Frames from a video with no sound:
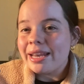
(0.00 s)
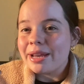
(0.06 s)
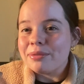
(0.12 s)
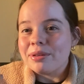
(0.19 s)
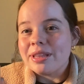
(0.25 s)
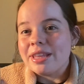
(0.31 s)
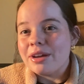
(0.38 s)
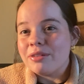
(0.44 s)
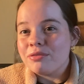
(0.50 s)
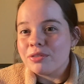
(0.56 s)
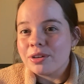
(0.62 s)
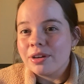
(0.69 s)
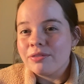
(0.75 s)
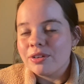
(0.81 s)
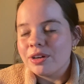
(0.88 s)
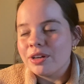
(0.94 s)
I read that
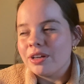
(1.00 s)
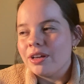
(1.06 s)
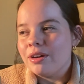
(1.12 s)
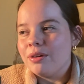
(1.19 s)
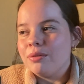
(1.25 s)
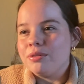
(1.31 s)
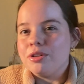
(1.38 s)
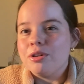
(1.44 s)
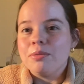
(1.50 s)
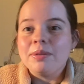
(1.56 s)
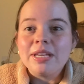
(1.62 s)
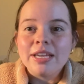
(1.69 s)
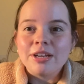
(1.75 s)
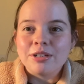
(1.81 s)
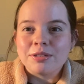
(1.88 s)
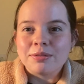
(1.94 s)
forever ago. Nobody
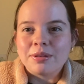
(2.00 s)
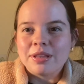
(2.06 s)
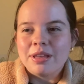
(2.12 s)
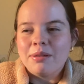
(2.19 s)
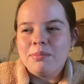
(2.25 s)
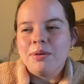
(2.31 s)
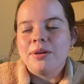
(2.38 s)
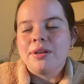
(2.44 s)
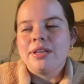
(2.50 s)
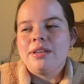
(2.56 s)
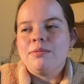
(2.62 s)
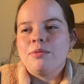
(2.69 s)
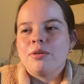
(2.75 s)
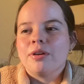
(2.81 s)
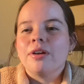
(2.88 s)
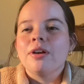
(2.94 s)
cares about that book
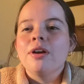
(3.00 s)
anymore,